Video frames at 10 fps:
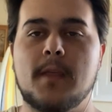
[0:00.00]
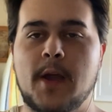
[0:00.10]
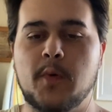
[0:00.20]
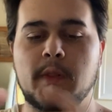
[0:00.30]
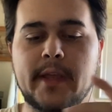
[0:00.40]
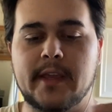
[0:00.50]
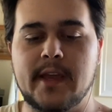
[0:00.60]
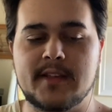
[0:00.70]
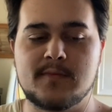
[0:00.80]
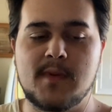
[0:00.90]
I will link
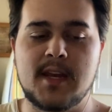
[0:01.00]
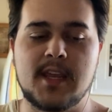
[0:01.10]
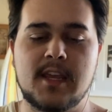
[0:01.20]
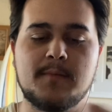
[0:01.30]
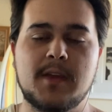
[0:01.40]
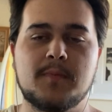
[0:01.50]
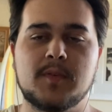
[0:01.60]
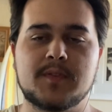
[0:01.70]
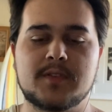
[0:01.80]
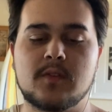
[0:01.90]
as many
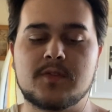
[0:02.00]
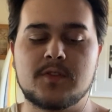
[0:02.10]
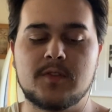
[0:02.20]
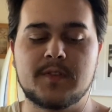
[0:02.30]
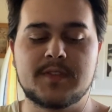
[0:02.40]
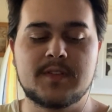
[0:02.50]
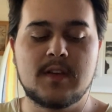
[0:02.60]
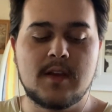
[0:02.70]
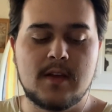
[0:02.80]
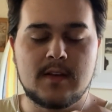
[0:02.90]
people's socials
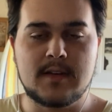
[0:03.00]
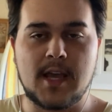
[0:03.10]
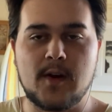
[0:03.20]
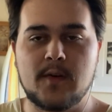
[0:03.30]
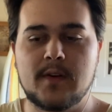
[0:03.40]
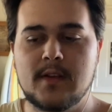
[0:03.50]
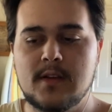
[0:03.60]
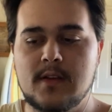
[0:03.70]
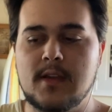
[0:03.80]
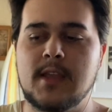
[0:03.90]
down
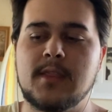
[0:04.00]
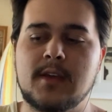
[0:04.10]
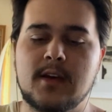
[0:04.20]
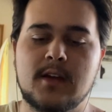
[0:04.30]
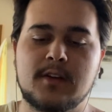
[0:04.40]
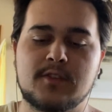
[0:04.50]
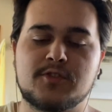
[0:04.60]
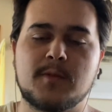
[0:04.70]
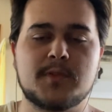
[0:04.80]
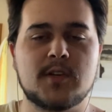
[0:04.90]
in the
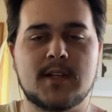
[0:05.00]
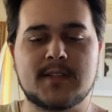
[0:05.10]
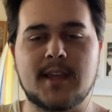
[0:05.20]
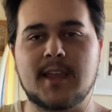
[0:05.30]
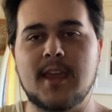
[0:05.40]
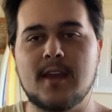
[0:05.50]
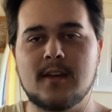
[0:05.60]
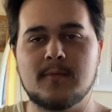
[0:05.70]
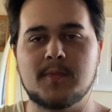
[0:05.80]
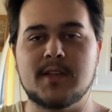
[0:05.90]
description as I
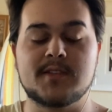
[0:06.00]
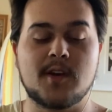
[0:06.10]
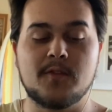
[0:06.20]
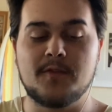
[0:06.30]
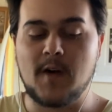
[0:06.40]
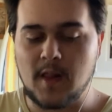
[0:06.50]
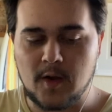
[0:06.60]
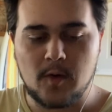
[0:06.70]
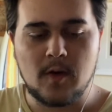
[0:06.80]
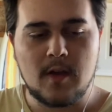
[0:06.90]
can. Please go
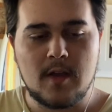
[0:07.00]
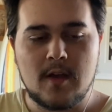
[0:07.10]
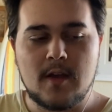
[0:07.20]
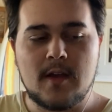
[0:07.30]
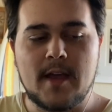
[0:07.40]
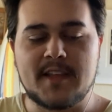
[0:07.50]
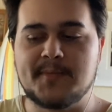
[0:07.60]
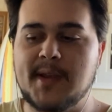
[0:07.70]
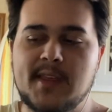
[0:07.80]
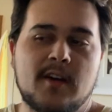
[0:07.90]
follow as
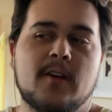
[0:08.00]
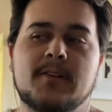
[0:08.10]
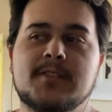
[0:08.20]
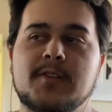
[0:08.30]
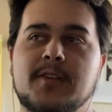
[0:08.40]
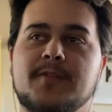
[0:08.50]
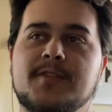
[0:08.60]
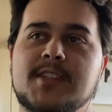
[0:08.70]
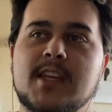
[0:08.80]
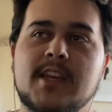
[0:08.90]
many of the artists you
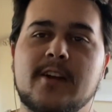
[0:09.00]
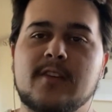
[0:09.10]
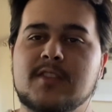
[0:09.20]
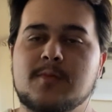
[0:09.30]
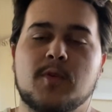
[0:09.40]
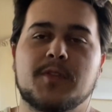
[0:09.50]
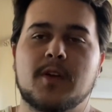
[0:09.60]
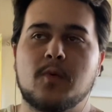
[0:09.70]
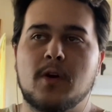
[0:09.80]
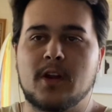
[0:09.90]
see here and support their
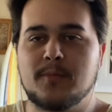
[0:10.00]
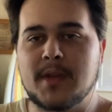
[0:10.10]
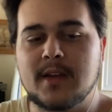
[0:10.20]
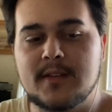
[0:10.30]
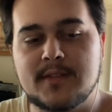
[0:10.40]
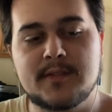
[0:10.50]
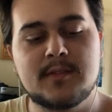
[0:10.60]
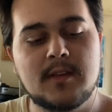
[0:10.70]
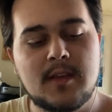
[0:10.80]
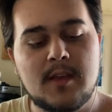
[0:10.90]
work because
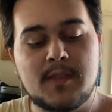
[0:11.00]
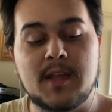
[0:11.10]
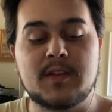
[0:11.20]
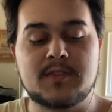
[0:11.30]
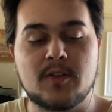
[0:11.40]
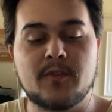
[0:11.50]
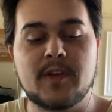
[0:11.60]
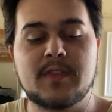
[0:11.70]
they deserve it.